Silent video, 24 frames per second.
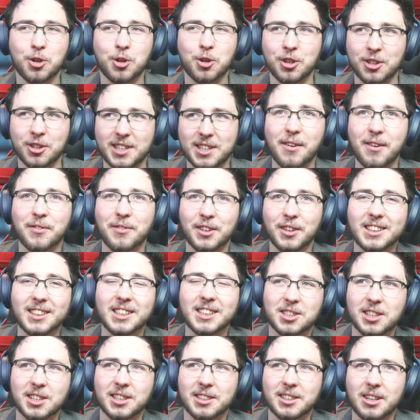should definitely
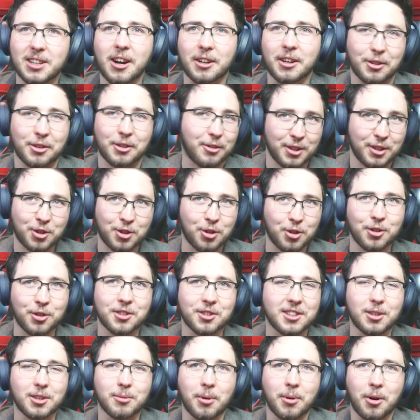see a doctor. It shouldn't
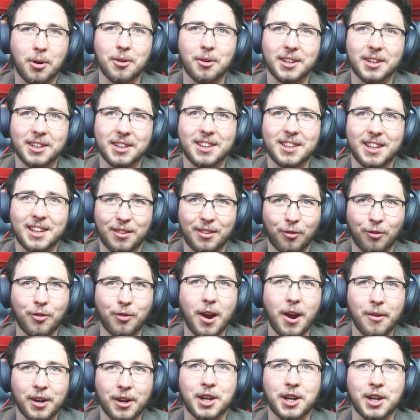still burn. It, it's very